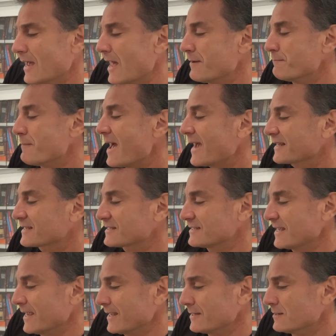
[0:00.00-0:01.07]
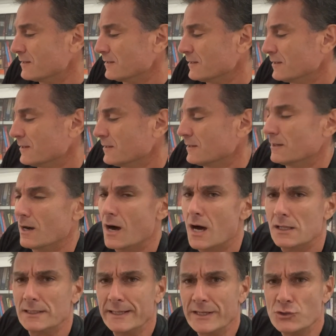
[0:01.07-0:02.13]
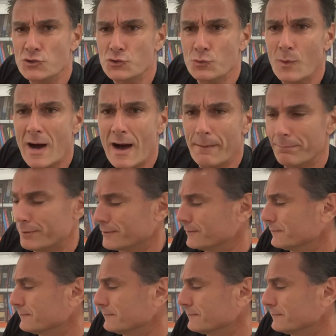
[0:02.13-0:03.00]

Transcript: and Max said, "I'll eat you up."